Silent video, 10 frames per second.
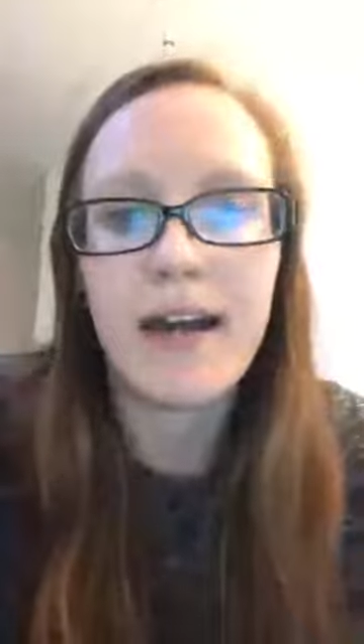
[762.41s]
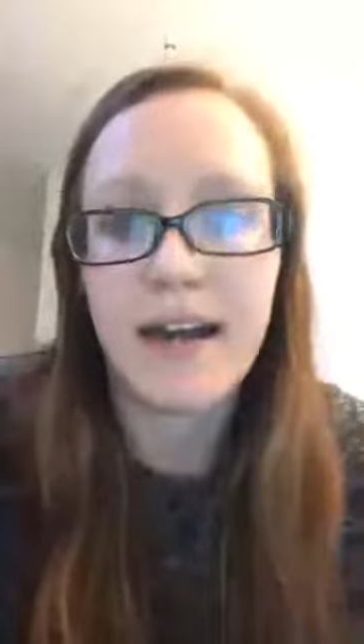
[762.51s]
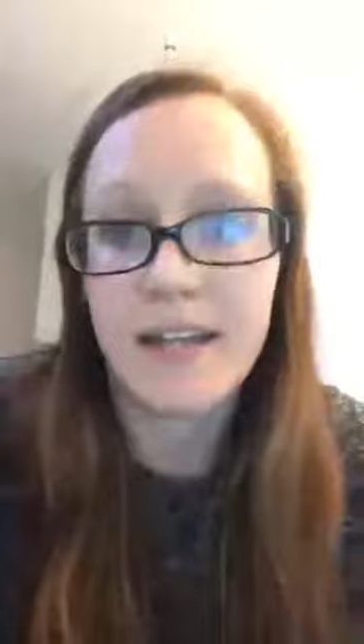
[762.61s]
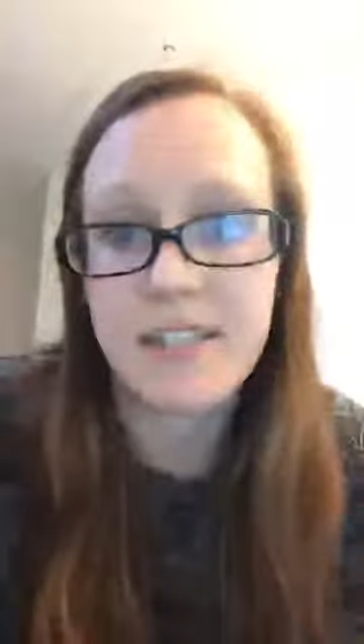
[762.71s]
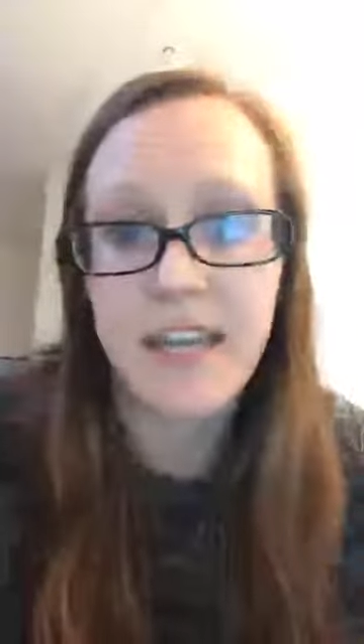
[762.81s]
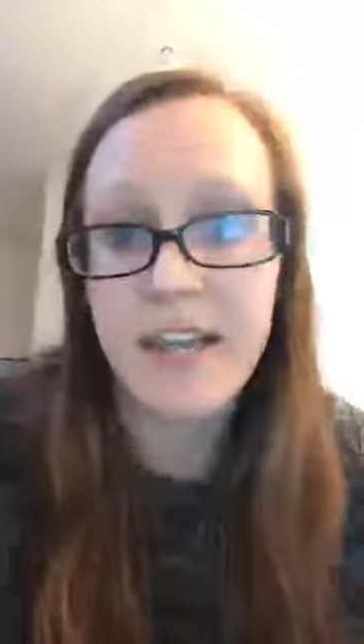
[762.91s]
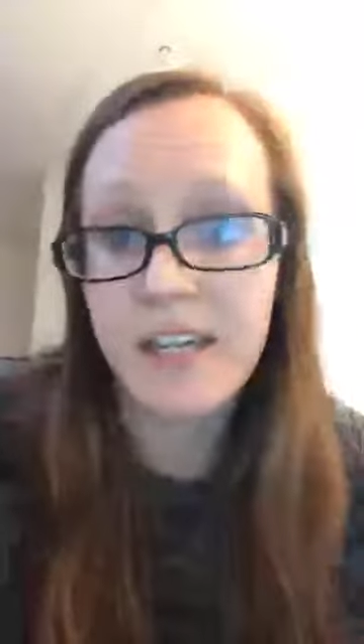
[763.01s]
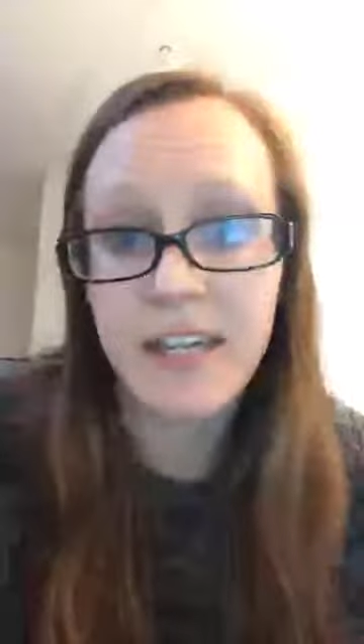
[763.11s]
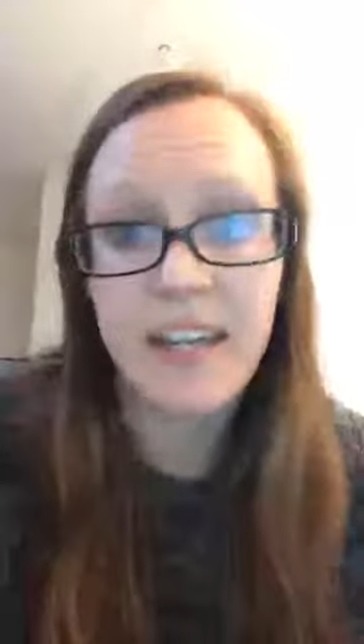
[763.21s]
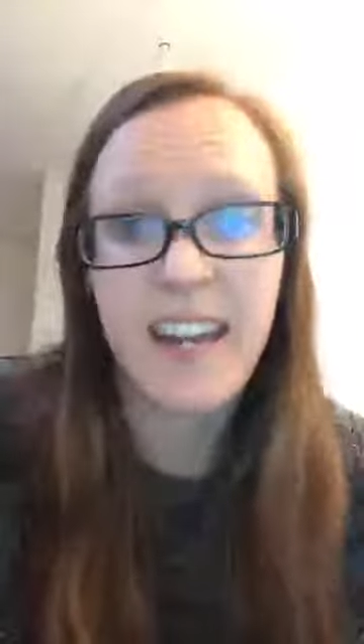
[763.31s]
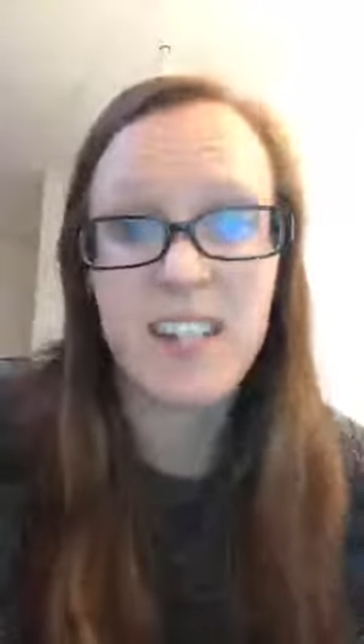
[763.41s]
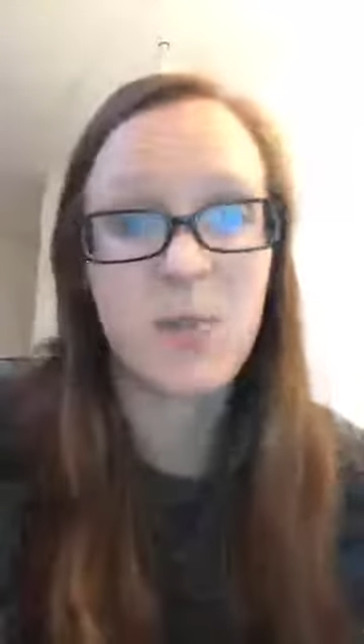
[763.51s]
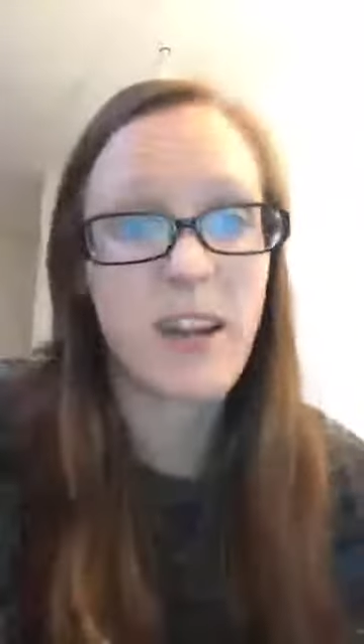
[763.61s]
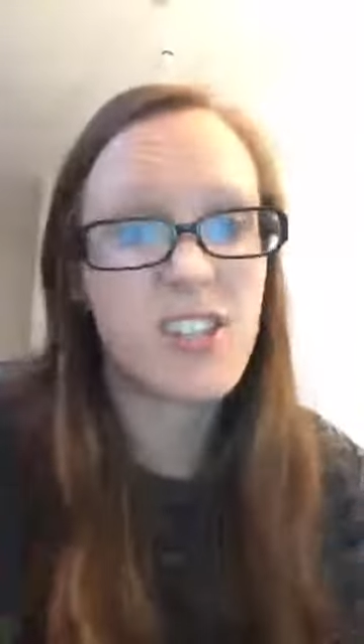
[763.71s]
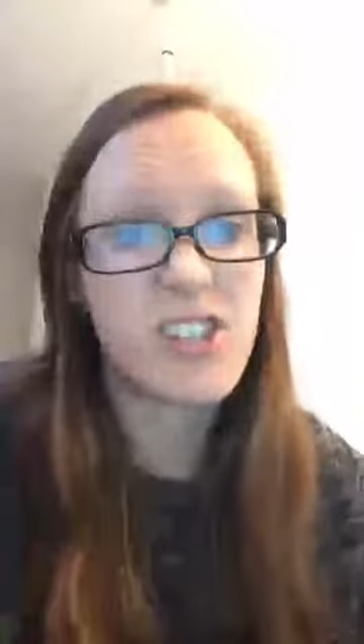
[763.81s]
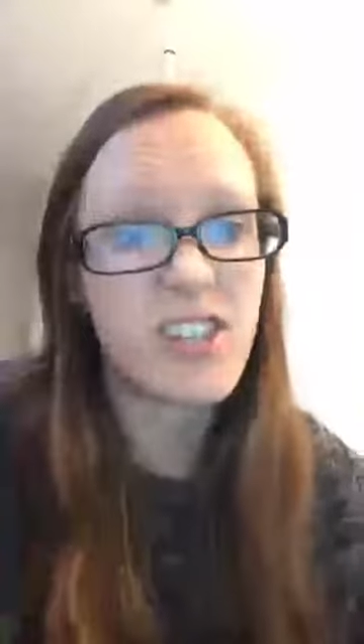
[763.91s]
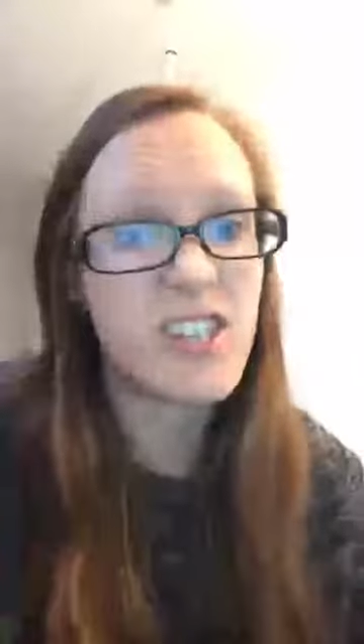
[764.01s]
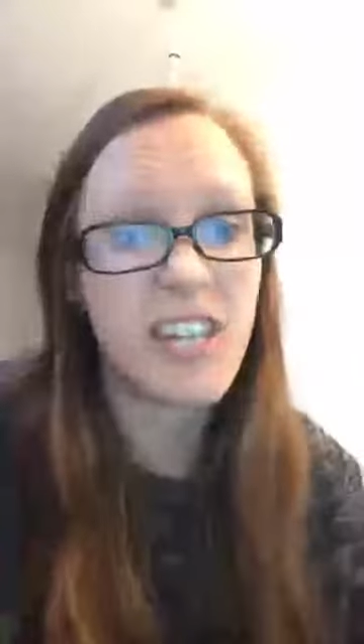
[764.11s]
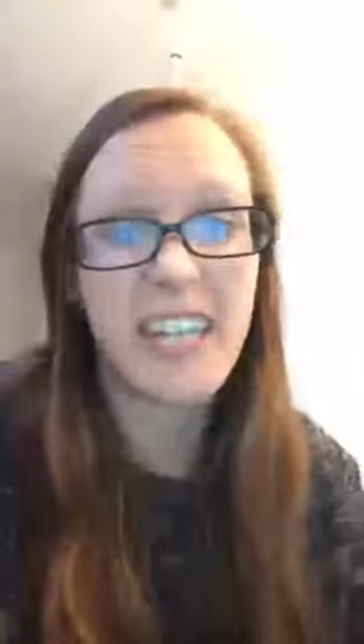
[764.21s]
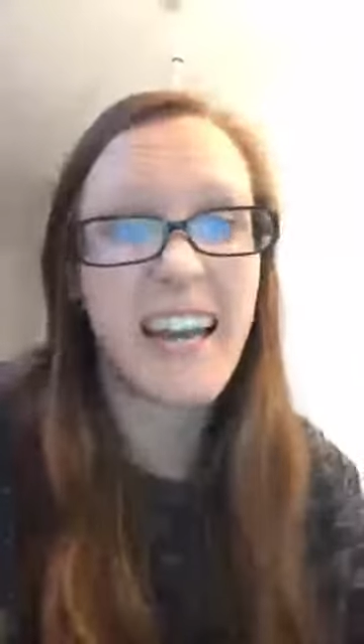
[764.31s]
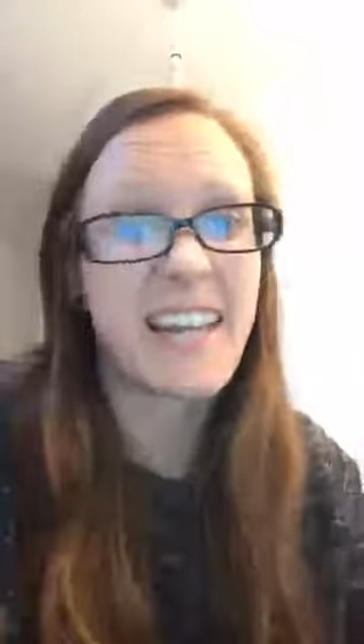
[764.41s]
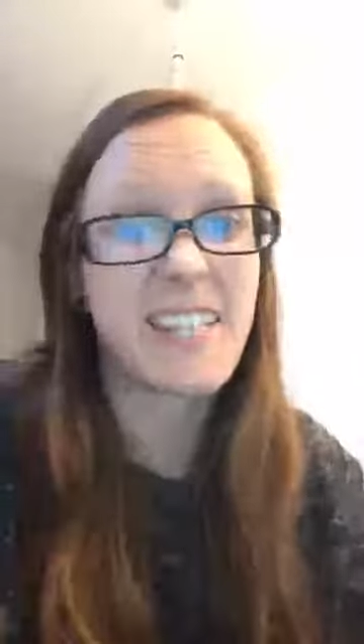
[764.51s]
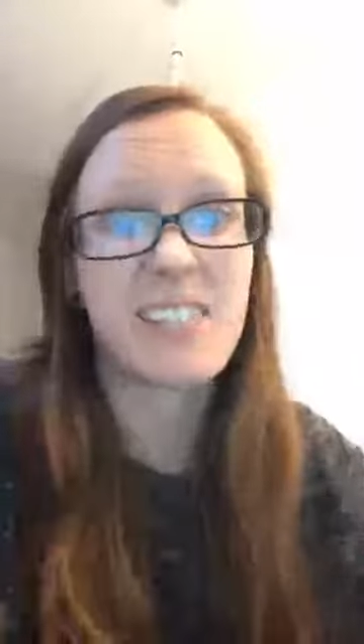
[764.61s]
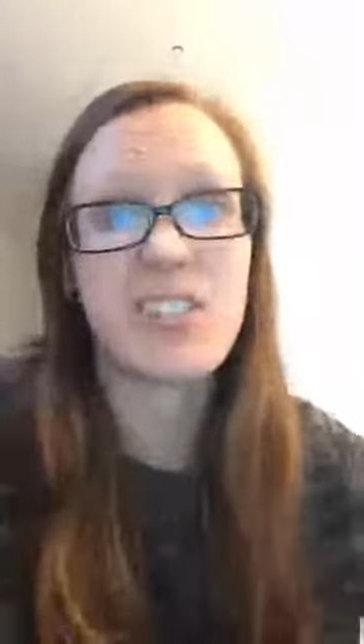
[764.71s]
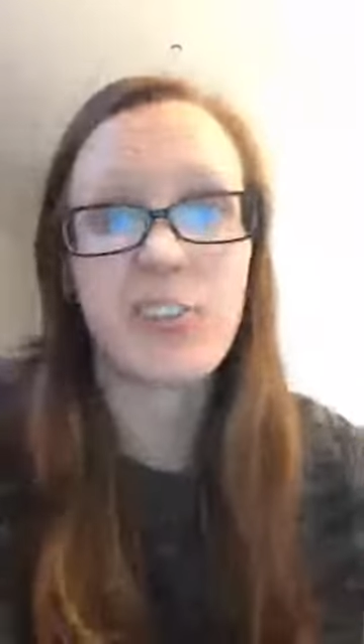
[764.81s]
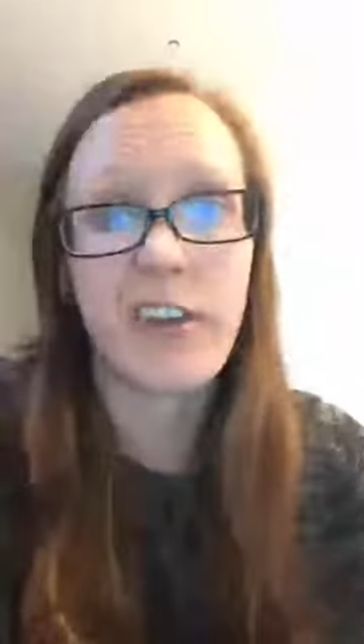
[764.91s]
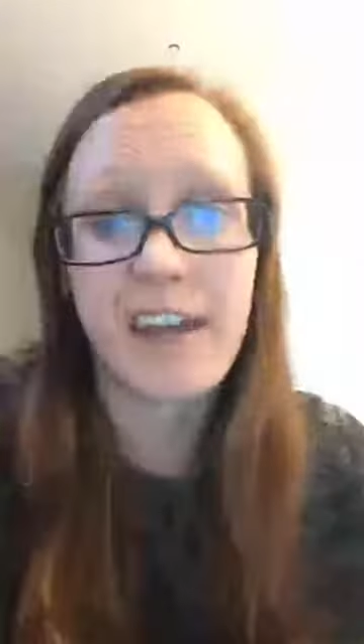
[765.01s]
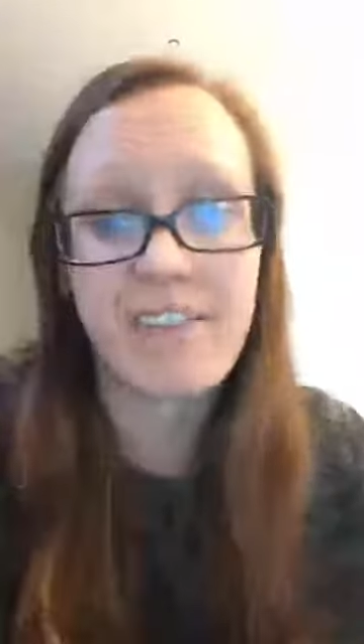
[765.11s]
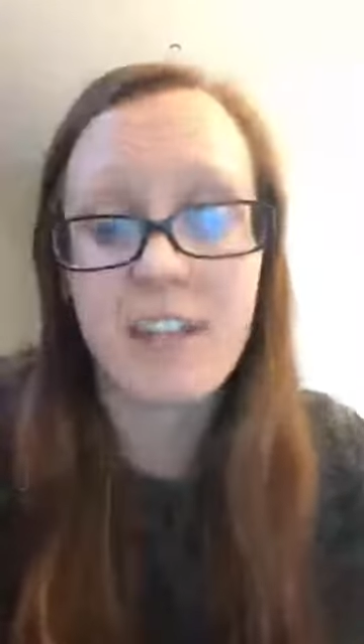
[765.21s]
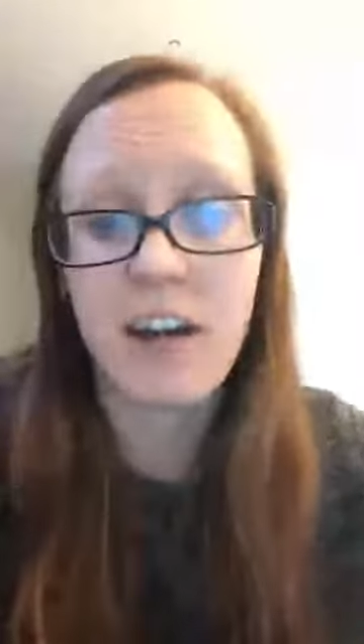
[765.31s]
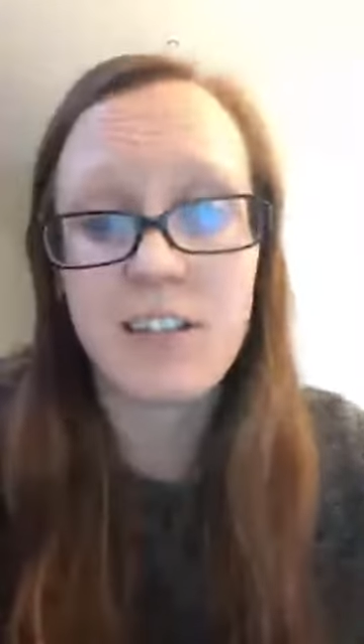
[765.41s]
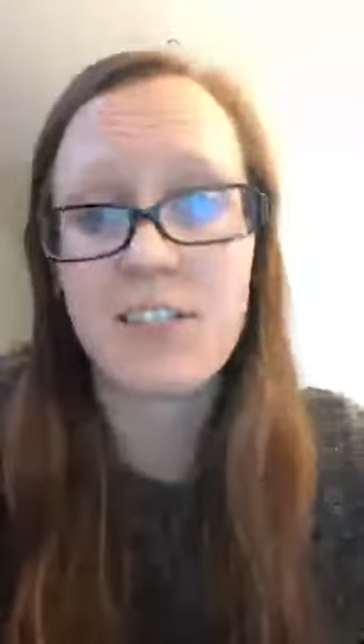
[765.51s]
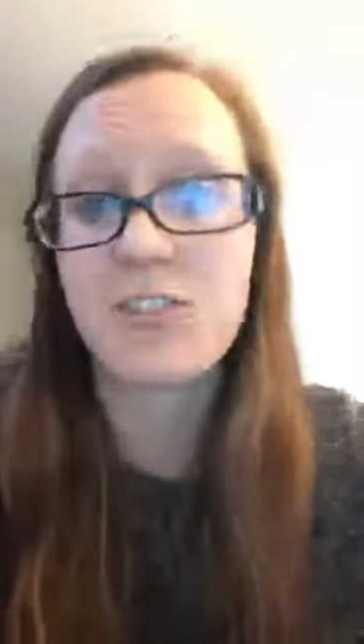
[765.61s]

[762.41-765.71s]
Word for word: and yeah, you can ask questions, you can ask us to create resources,